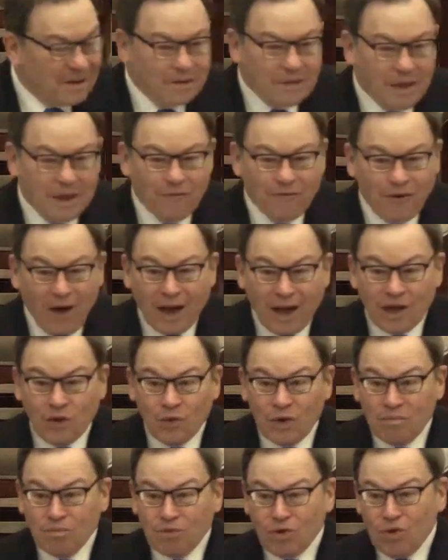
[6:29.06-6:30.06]
they follow
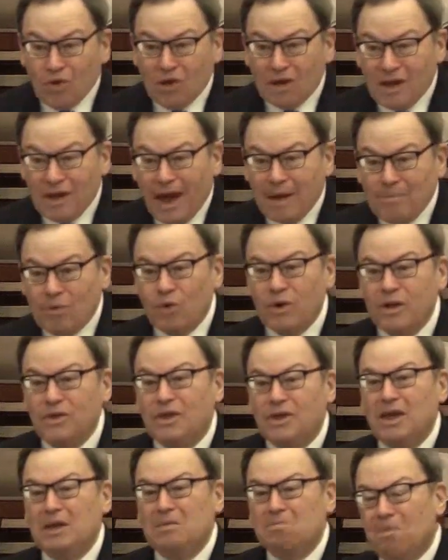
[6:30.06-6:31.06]
him through the
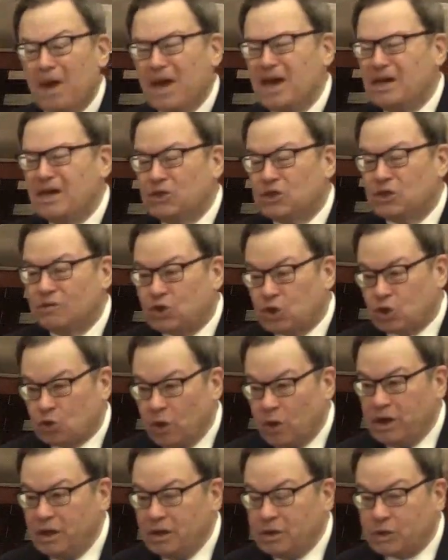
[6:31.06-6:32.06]
labyrinthine maze of
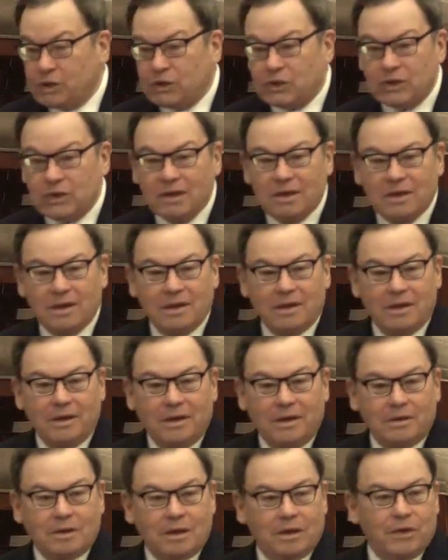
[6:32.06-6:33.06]
streets
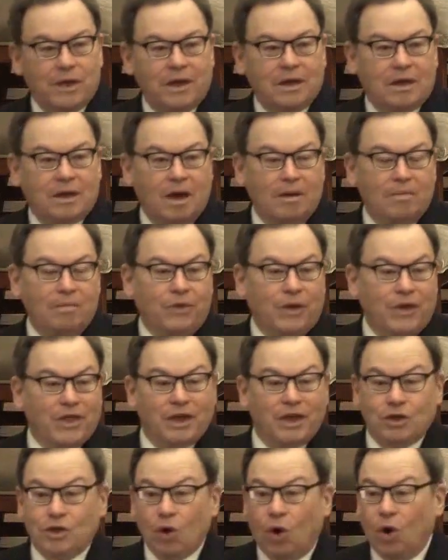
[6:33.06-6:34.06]
till they come to
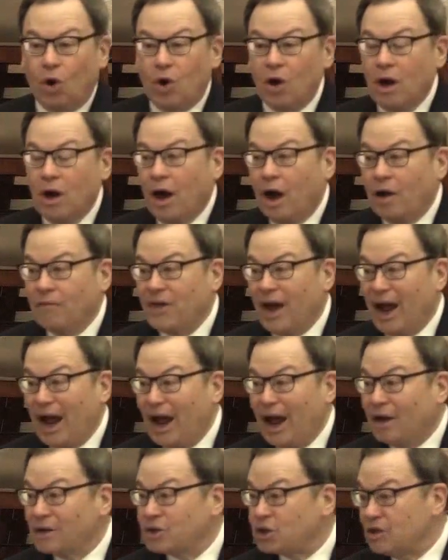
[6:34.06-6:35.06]
the door of the
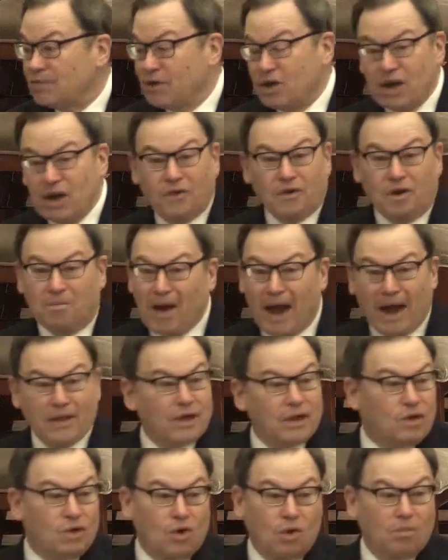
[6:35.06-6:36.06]
house of another man
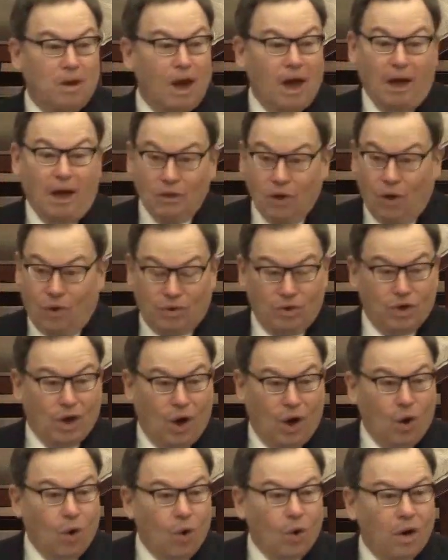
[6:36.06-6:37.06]
that nobody don't
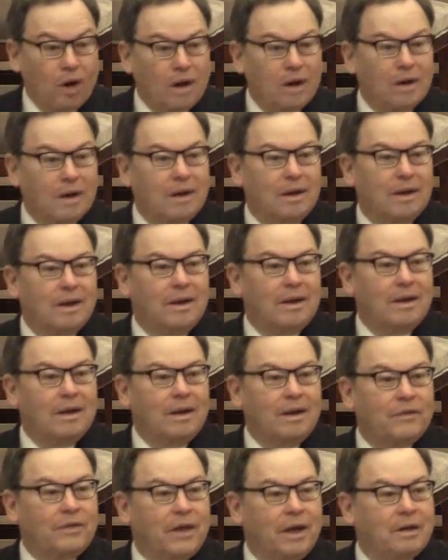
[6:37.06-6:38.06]
know.
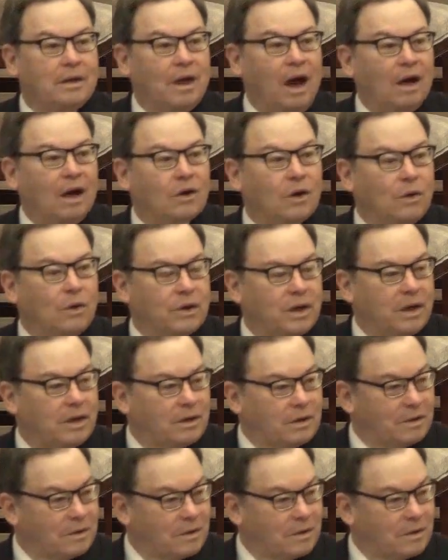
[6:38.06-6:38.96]
They knock on it.